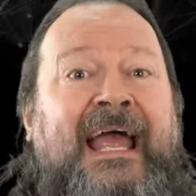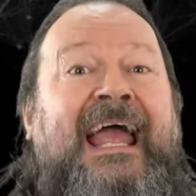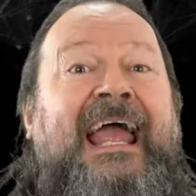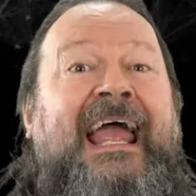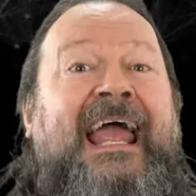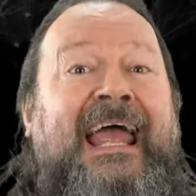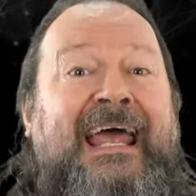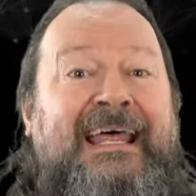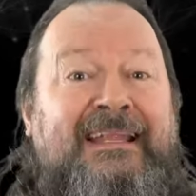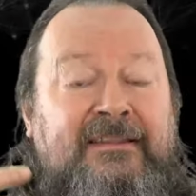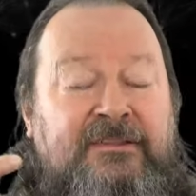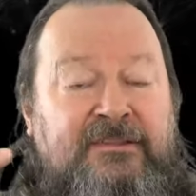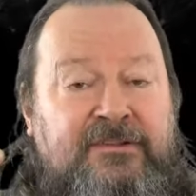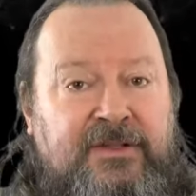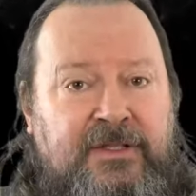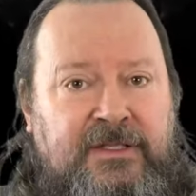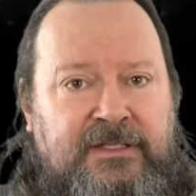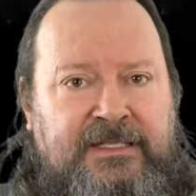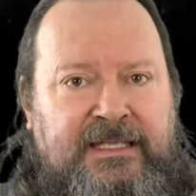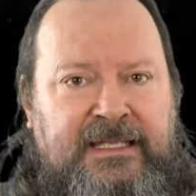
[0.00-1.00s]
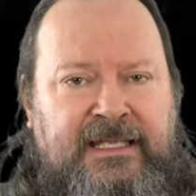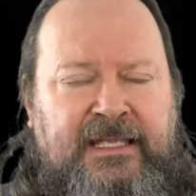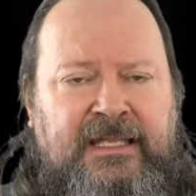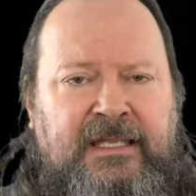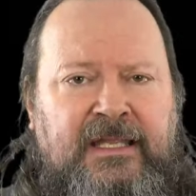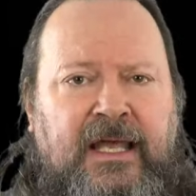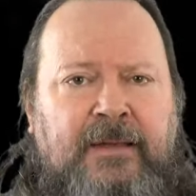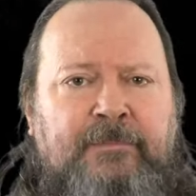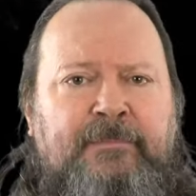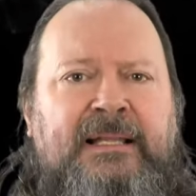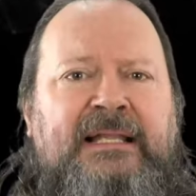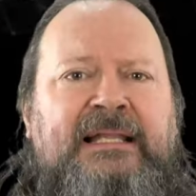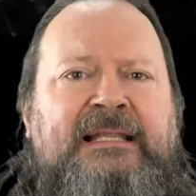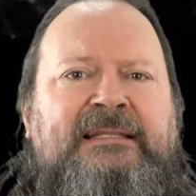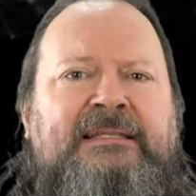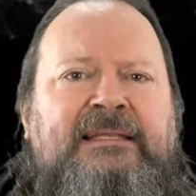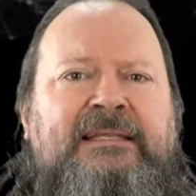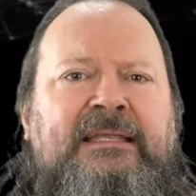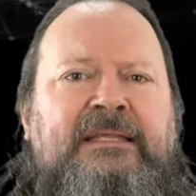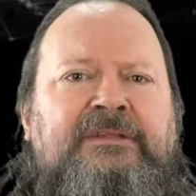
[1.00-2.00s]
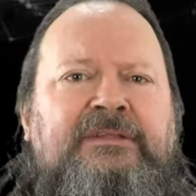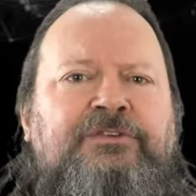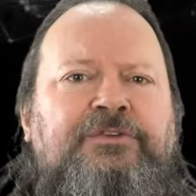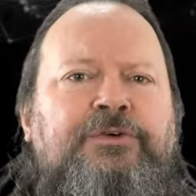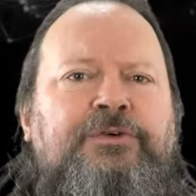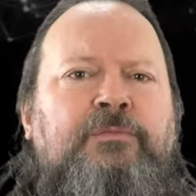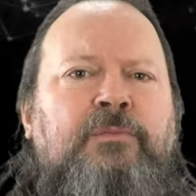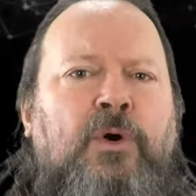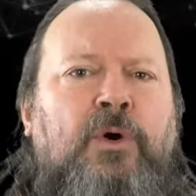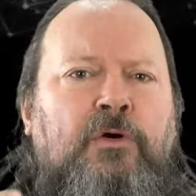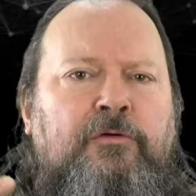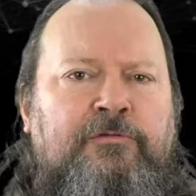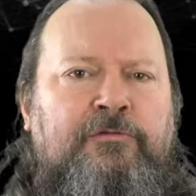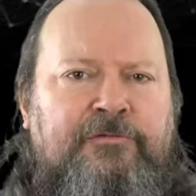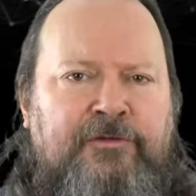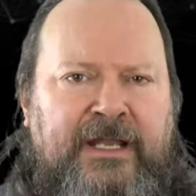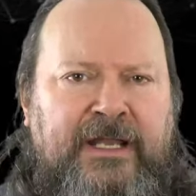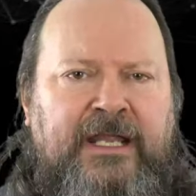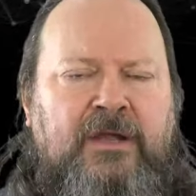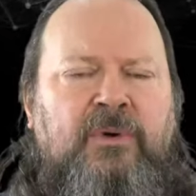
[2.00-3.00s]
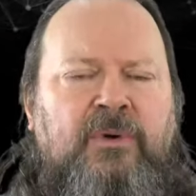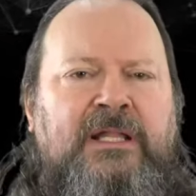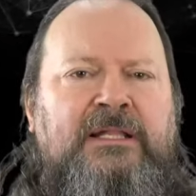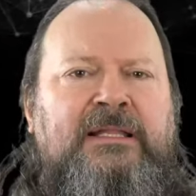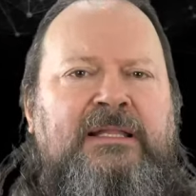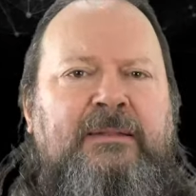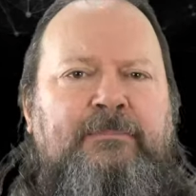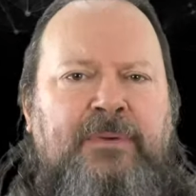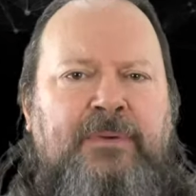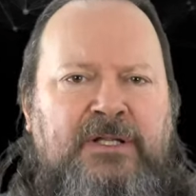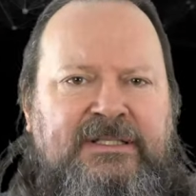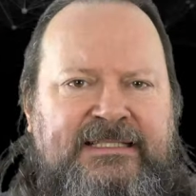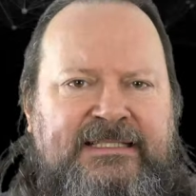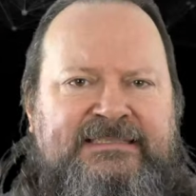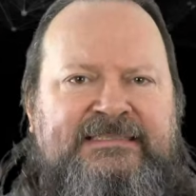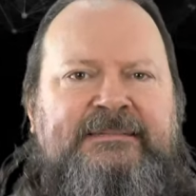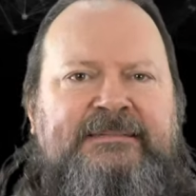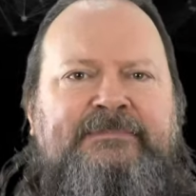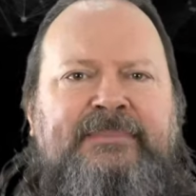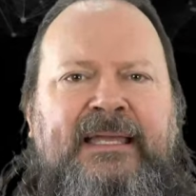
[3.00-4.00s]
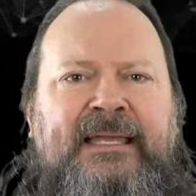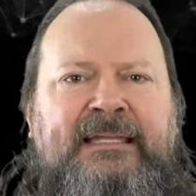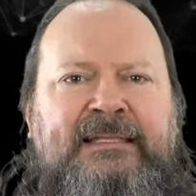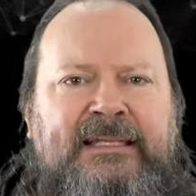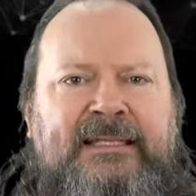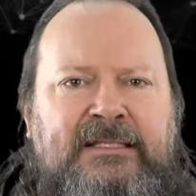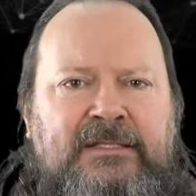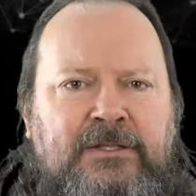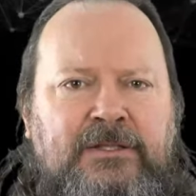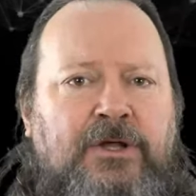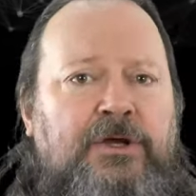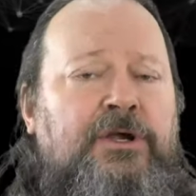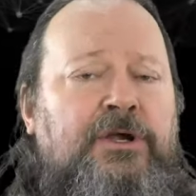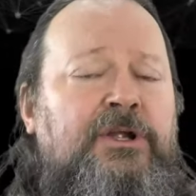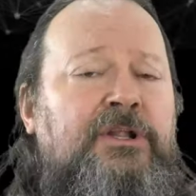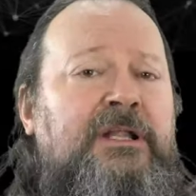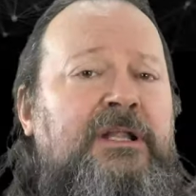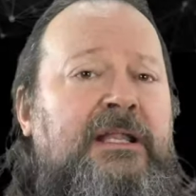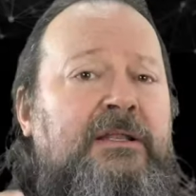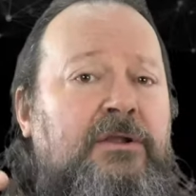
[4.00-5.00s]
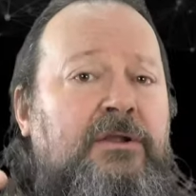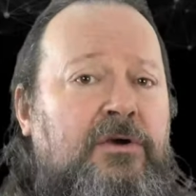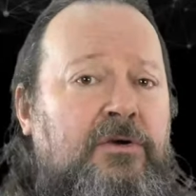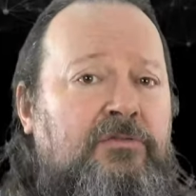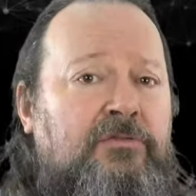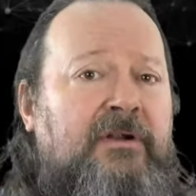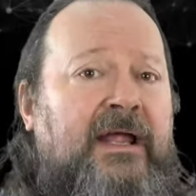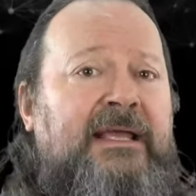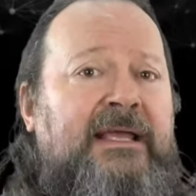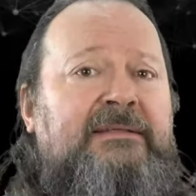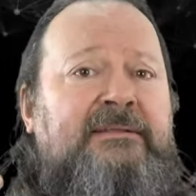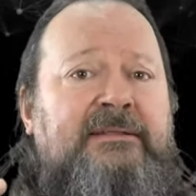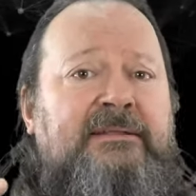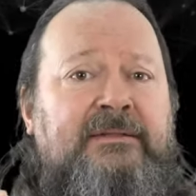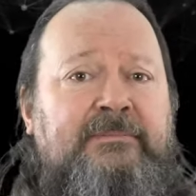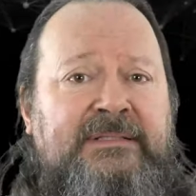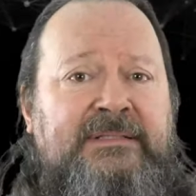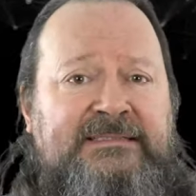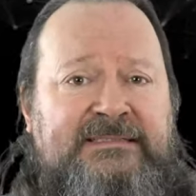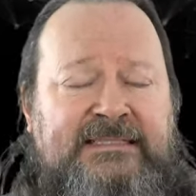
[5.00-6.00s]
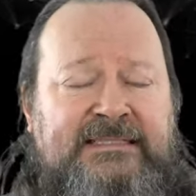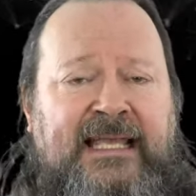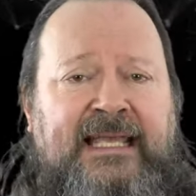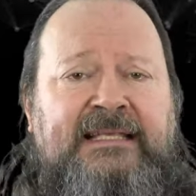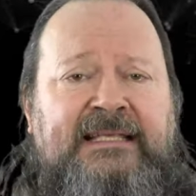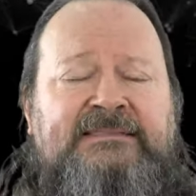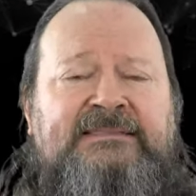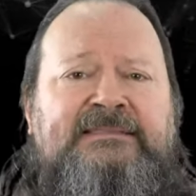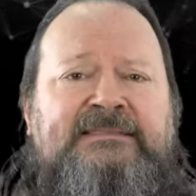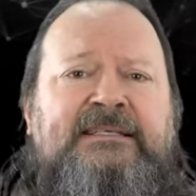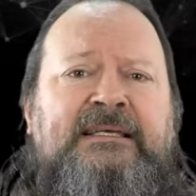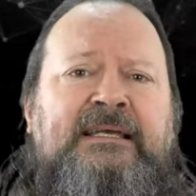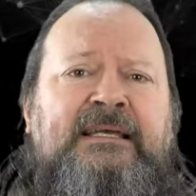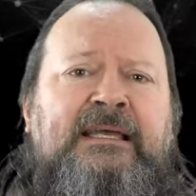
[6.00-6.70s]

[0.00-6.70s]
and the ability to more frequently participate and learn and correct the mistakes,